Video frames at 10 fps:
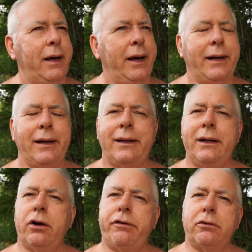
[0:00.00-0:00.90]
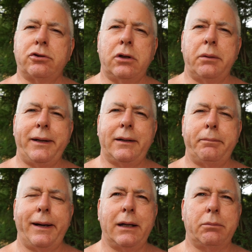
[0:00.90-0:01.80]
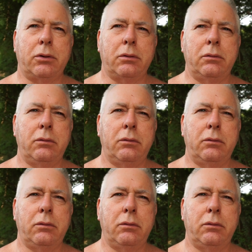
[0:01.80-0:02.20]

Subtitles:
And I didn't know if it was going to be compatible.